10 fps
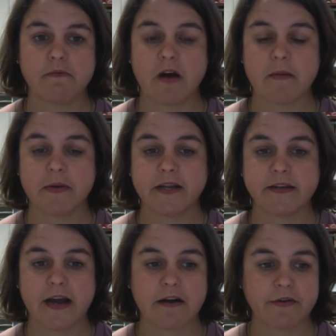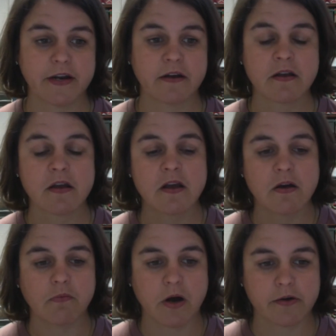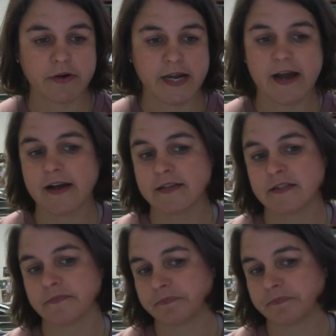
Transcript: vomiting, diarrhea, watery eyes,